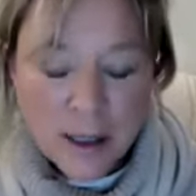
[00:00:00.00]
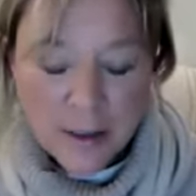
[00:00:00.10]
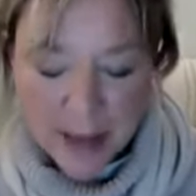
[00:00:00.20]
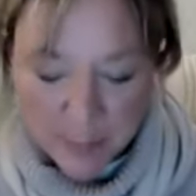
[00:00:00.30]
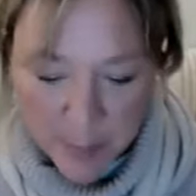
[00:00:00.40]

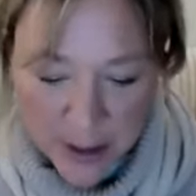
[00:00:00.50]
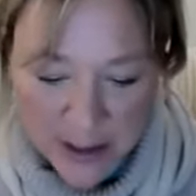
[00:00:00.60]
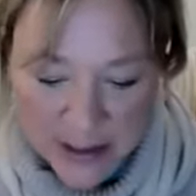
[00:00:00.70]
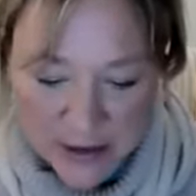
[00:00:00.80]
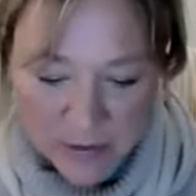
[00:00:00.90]
that
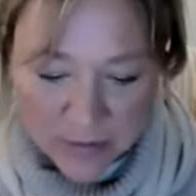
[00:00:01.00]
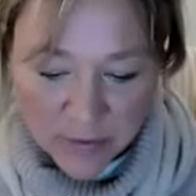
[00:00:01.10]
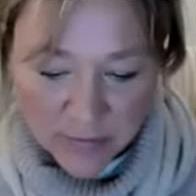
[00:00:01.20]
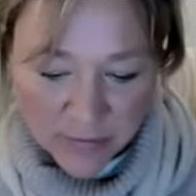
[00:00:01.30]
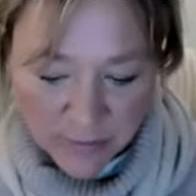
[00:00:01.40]
personal
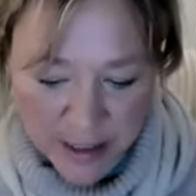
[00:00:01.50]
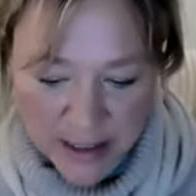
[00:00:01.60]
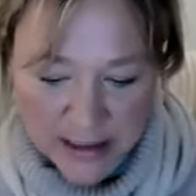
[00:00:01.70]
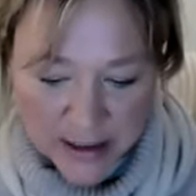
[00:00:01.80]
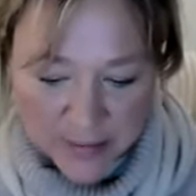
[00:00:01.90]

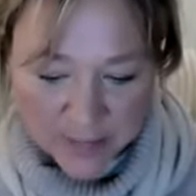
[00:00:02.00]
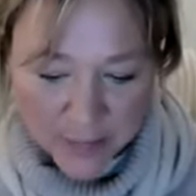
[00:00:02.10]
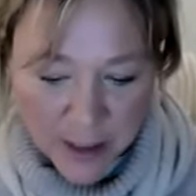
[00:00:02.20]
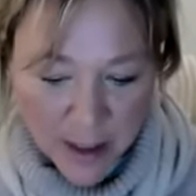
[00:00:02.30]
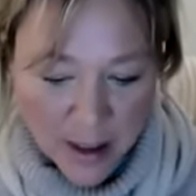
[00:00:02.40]
freedom.
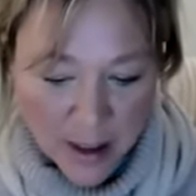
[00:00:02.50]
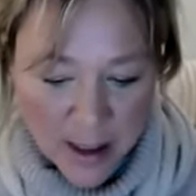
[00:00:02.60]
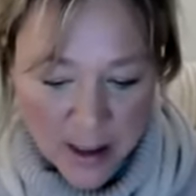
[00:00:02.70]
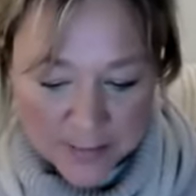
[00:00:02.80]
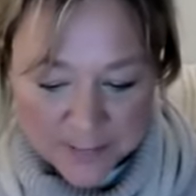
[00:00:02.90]

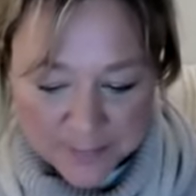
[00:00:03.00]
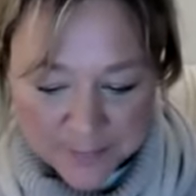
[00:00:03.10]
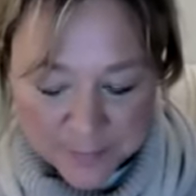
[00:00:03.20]
Um,